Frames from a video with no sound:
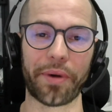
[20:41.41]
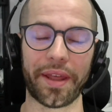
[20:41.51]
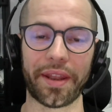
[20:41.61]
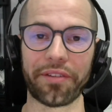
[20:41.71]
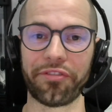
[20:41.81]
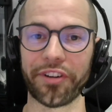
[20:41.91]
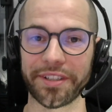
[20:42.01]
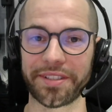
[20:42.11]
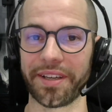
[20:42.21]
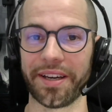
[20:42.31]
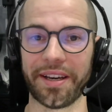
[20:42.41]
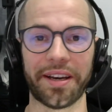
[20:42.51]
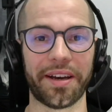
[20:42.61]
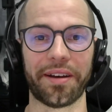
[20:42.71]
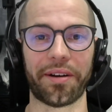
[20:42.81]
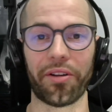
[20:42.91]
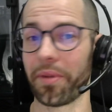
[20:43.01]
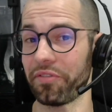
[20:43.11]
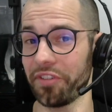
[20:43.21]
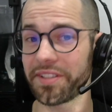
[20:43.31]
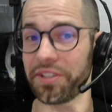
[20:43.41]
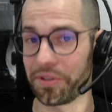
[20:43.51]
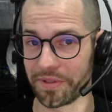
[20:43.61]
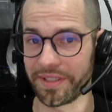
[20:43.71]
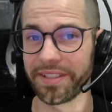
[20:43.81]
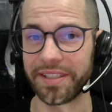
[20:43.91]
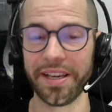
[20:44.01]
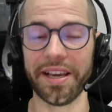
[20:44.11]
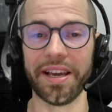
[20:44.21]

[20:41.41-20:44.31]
when I first on my first uses,